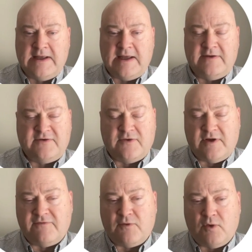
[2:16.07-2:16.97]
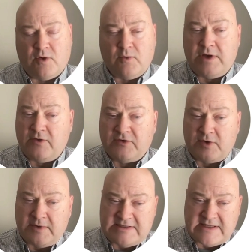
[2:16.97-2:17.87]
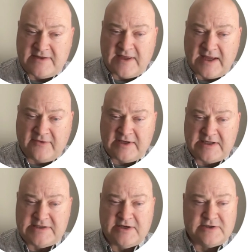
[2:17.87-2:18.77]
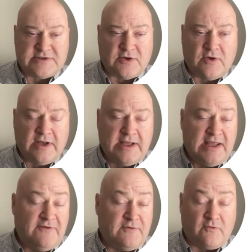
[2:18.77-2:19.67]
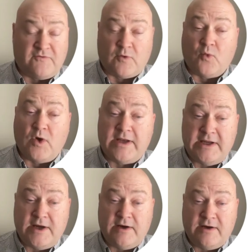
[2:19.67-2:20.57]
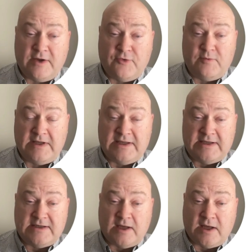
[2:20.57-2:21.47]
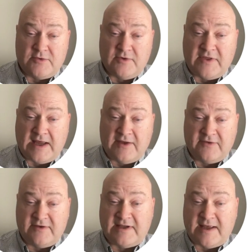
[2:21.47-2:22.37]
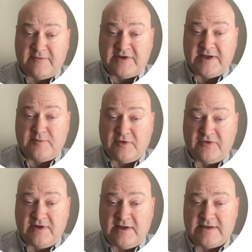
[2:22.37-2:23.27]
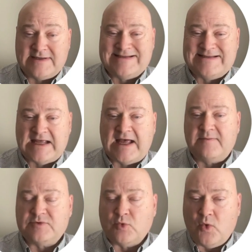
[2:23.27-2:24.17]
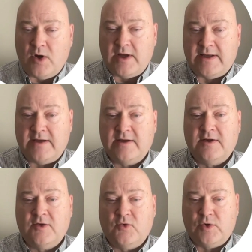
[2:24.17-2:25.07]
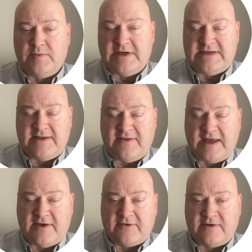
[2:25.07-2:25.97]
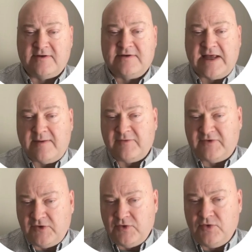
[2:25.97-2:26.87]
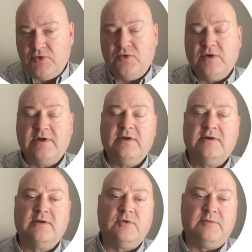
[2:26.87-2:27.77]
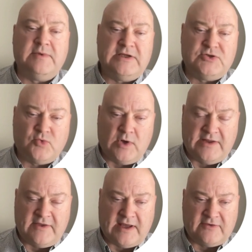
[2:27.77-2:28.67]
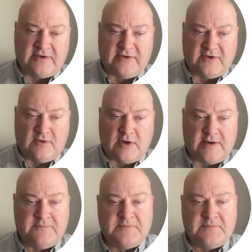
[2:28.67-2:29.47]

And so therefore we know it's going to be 10,000 each year. So if it were for one year, it would be 100,000 times 10% times one, would be 10,000, times 2 would be 20,000, and so on.